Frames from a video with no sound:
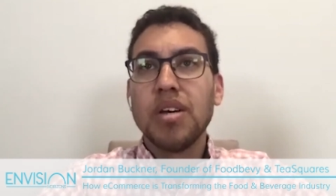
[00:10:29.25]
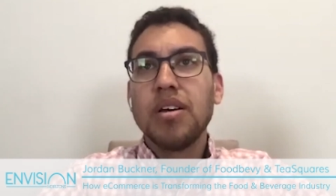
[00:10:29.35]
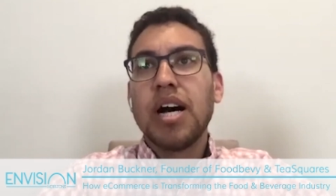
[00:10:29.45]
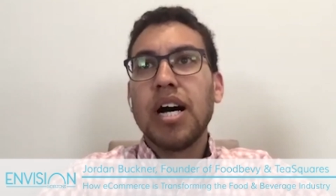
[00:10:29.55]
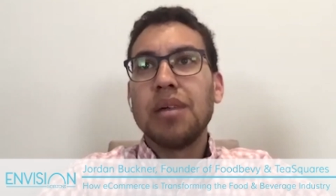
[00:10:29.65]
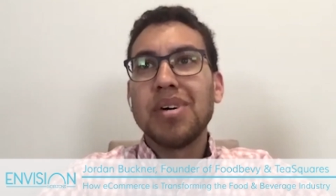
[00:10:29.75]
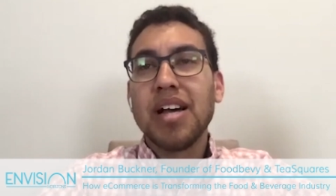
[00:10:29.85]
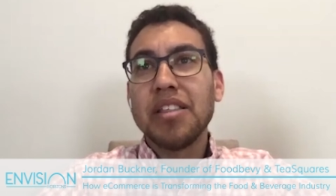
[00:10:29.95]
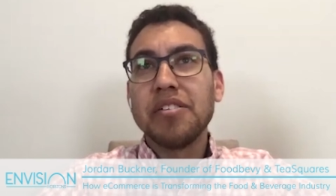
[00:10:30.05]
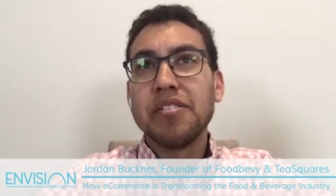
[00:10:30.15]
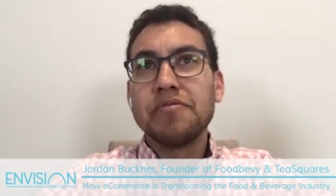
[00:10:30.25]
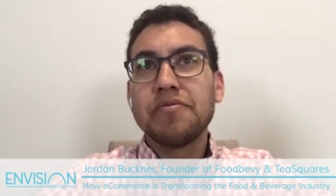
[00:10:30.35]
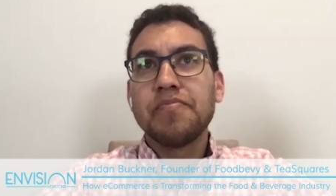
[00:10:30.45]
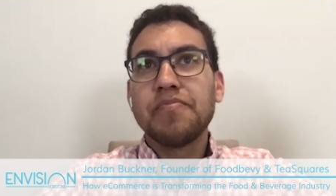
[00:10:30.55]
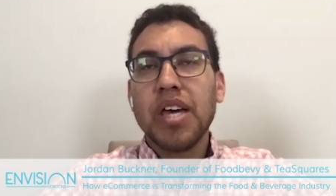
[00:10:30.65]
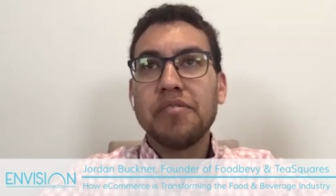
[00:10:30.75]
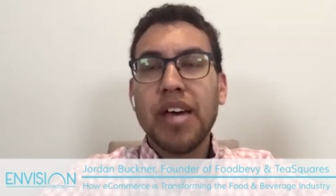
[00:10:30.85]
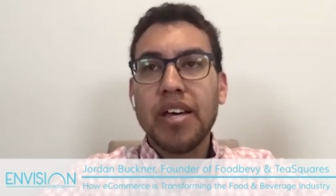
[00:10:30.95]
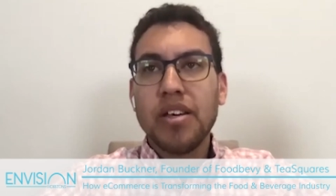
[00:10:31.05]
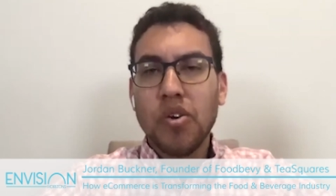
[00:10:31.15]
A lot of kind of
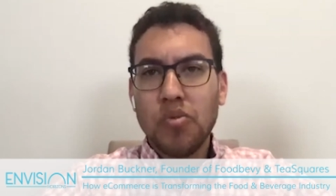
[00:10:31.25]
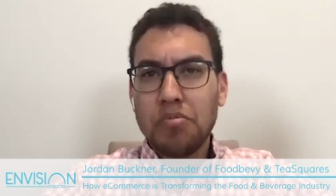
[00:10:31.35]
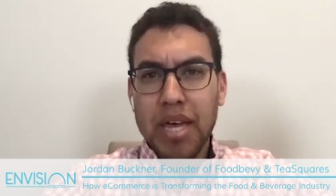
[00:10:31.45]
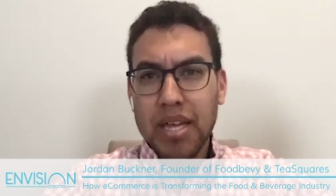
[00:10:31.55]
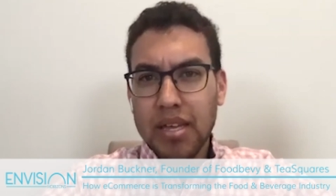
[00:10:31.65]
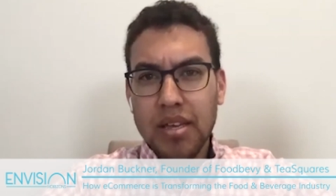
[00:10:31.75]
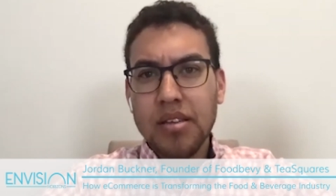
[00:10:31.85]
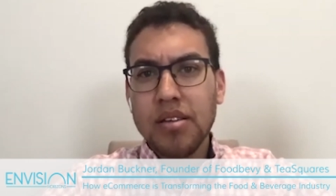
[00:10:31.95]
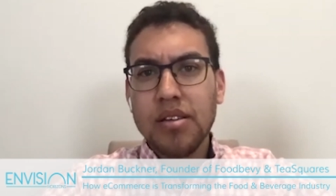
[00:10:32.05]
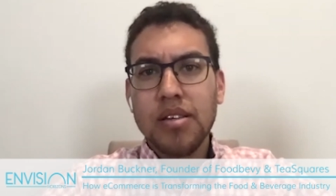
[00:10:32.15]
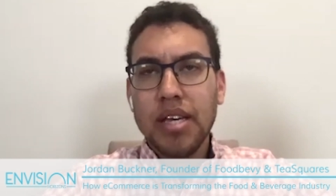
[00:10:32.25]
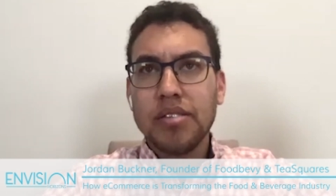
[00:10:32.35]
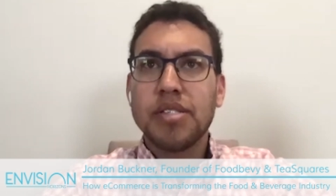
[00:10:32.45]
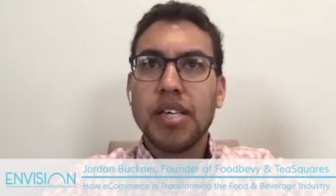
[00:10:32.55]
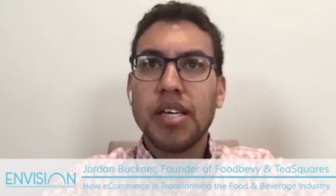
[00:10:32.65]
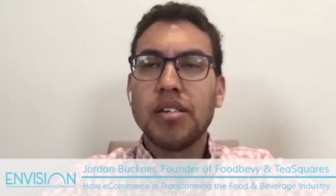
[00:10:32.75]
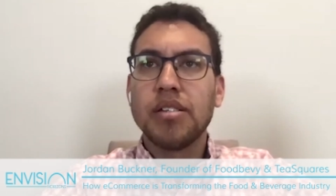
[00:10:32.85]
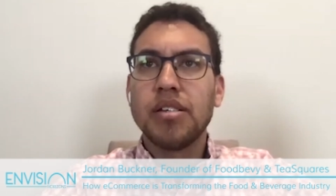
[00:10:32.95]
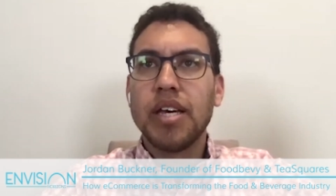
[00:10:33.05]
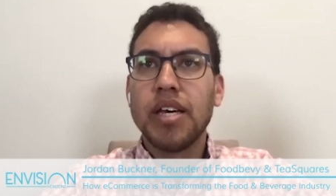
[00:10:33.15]
at-home baking kits
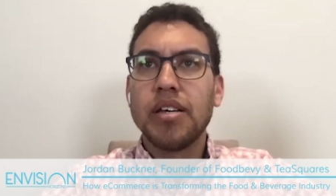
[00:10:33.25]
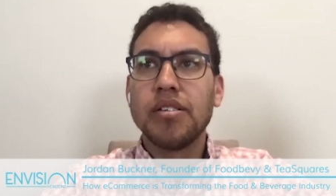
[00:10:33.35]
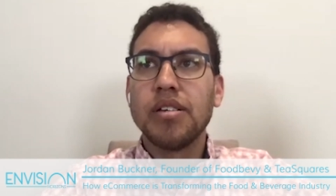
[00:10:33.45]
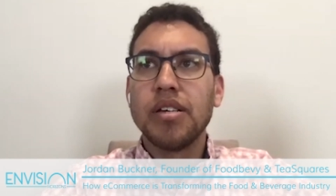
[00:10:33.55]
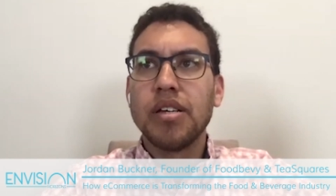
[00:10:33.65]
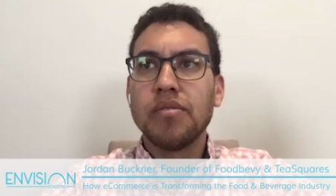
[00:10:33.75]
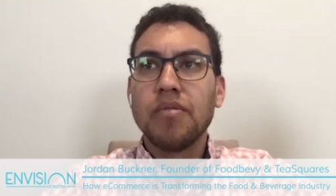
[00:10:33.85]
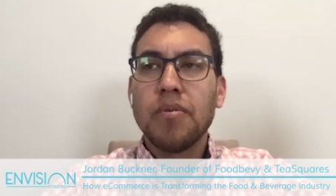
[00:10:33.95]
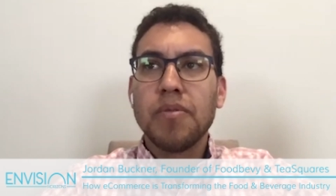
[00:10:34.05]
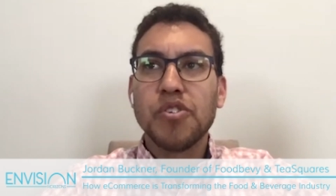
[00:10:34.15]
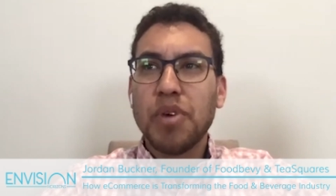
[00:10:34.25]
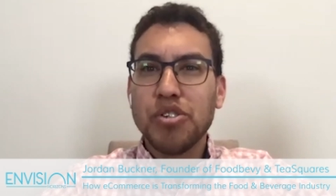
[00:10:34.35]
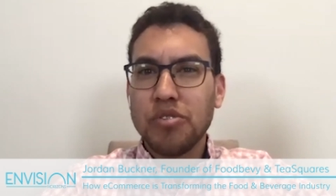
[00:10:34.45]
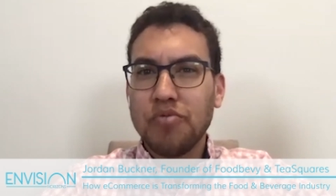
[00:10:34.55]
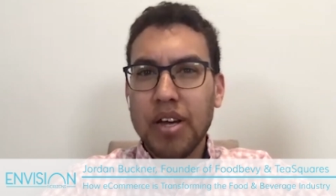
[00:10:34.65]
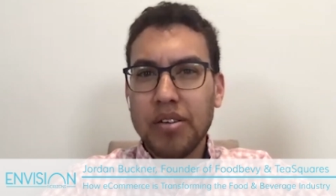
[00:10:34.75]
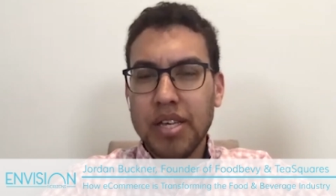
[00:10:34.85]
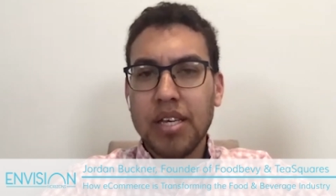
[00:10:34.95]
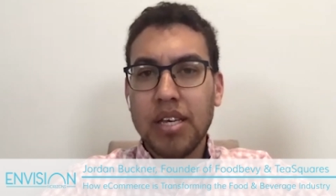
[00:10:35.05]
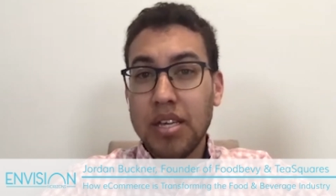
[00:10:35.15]
and especially around
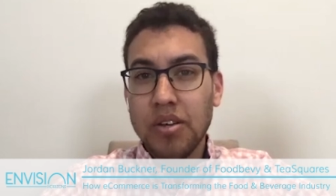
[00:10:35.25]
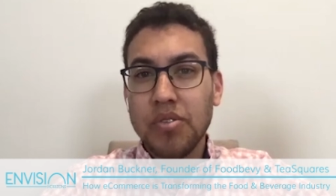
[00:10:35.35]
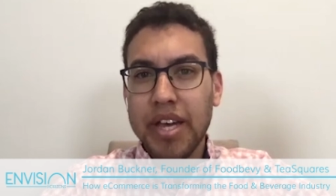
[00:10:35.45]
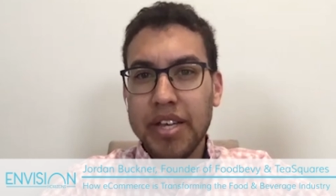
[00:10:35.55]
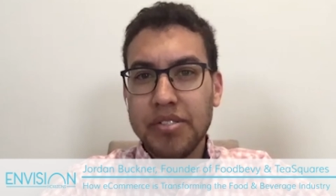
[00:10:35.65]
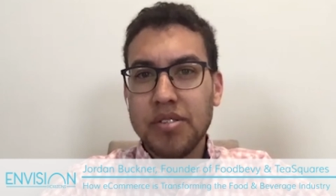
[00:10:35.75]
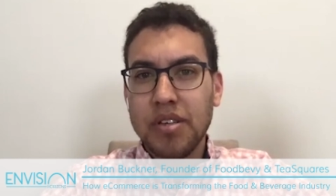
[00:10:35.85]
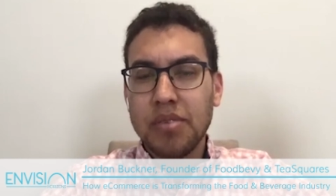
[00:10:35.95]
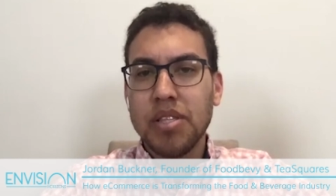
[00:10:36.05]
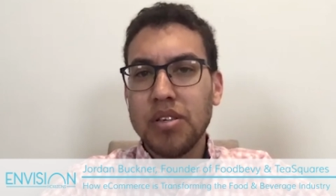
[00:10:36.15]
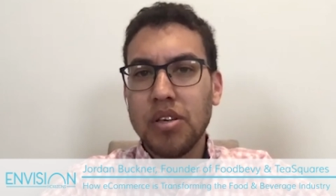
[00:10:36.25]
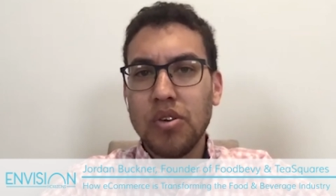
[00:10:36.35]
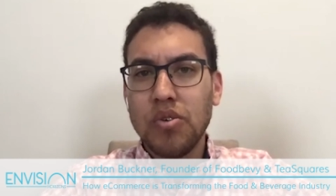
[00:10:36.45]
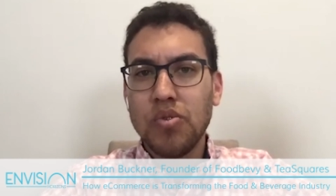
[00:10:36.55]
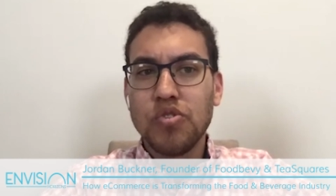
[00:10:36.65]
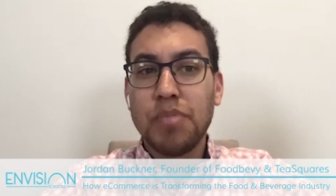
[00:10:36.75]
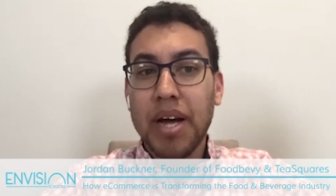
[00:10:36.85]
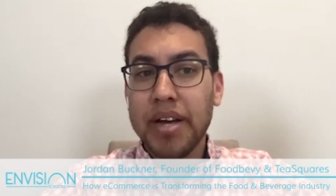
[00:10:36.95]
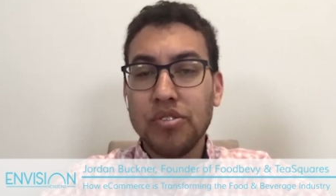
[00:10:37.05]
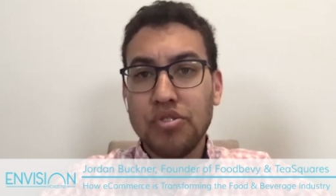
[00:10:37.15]
like keto, that's been a huge
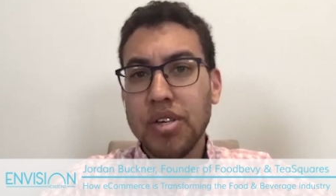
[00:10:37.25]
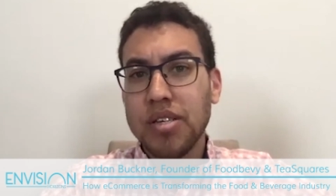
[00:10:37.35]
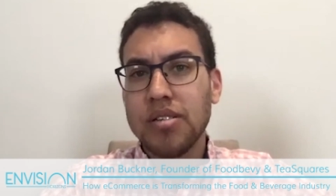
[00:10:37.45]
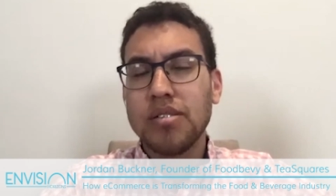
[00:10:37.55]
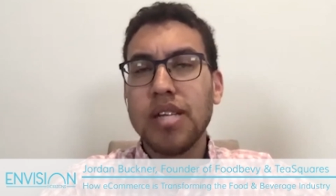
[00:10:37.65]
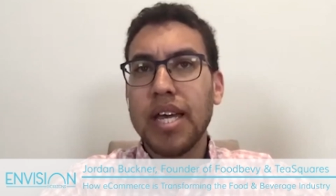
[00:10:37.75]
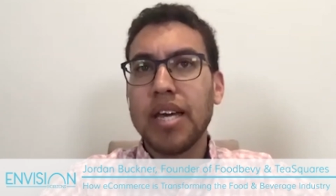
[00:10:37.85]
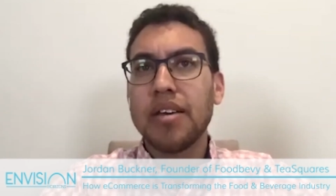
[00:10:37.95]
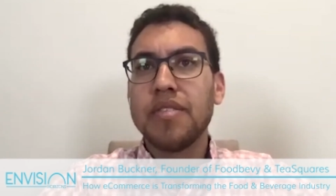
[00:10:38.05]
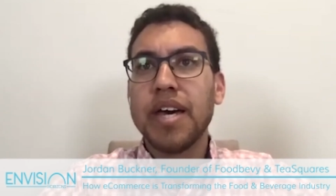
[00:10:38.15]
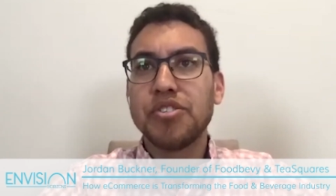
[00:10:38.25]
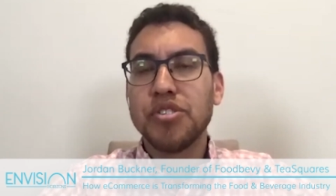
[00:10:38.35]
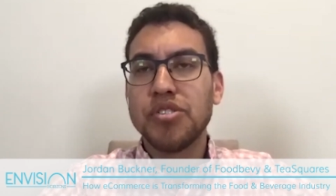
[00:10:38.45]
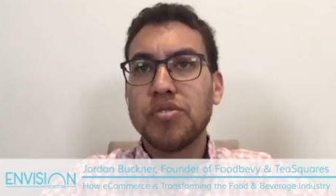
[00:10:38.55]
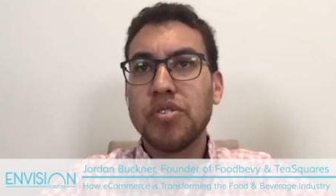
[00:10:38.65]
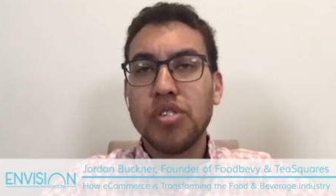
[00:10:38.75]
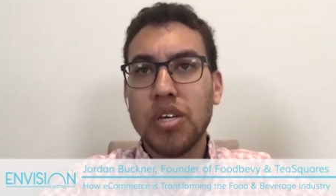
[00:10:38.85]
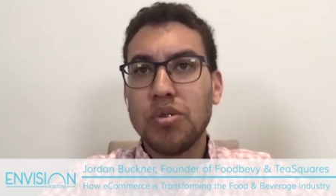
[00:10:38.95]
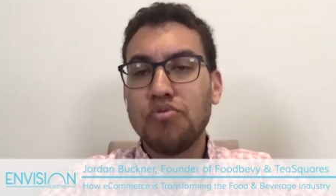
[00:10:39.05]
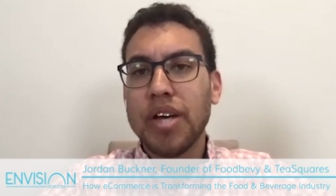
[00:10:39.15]
buying trend, and that's just
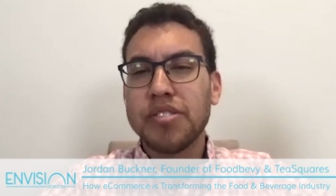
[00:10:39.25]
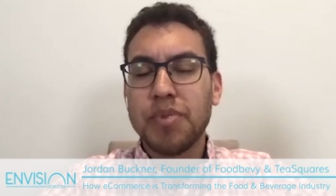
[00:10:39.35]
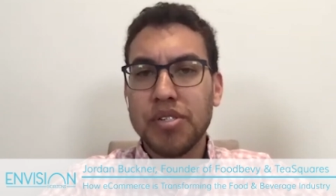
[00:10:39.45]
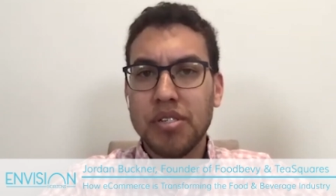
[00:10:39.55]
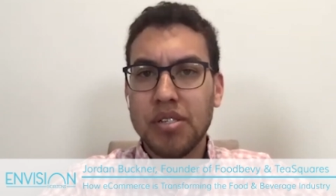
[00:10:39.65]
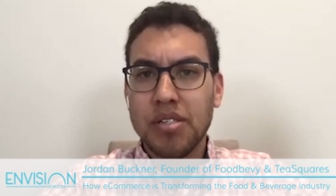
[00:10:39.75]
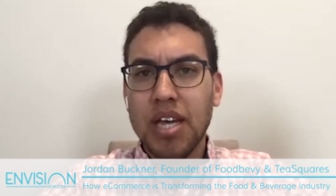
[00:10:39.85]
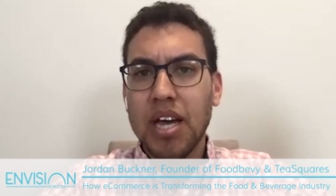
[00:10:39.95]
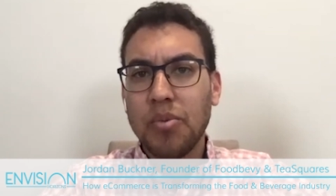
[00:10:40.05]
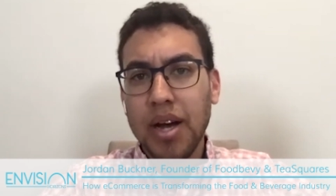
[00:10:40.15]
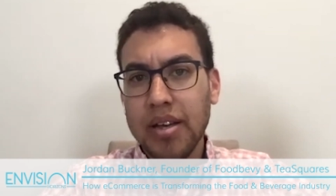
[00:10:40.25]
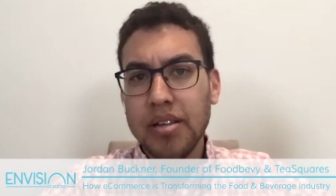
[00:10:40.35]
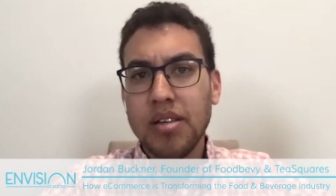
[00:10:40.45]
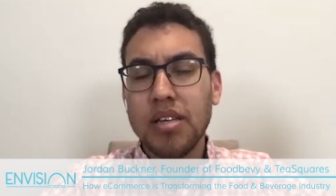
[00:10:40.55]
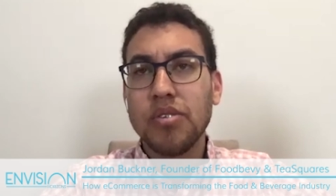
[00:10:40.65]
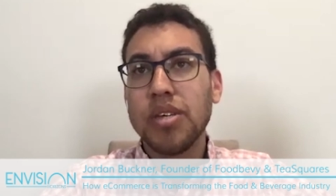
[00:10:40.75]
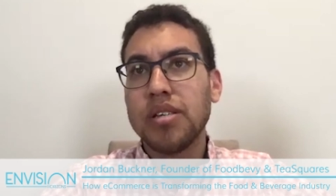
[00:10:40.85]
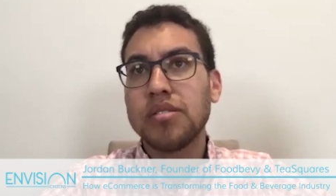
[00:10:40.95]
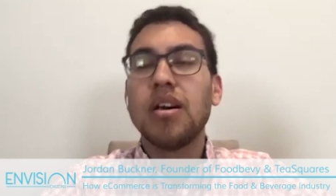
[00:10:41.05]
continued to rise, especially the DIY keto kits.